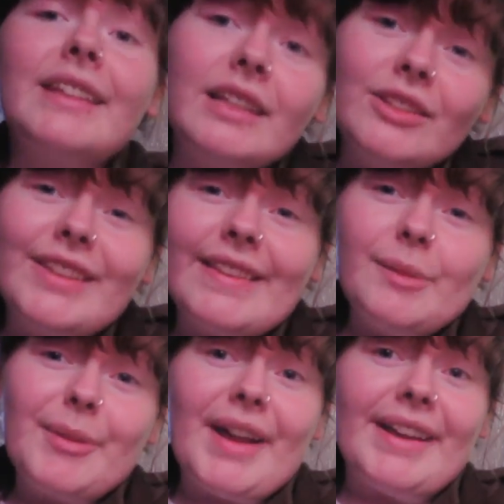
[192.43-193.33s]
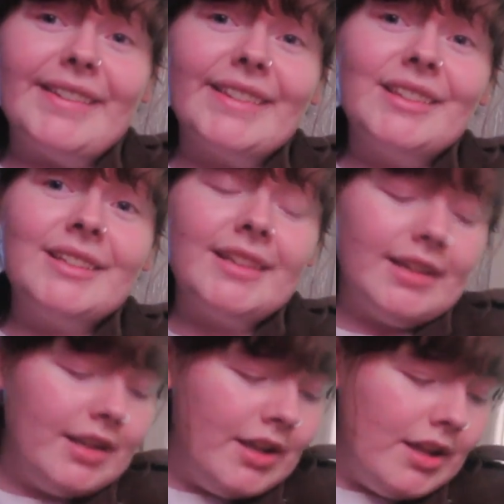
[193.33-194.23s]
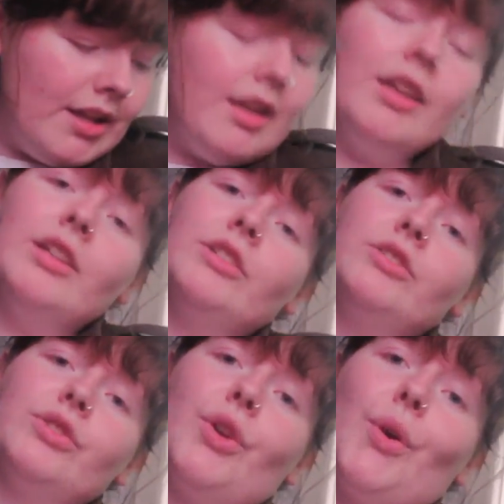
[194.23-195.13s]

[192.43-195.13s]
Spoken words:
I look the same size. So,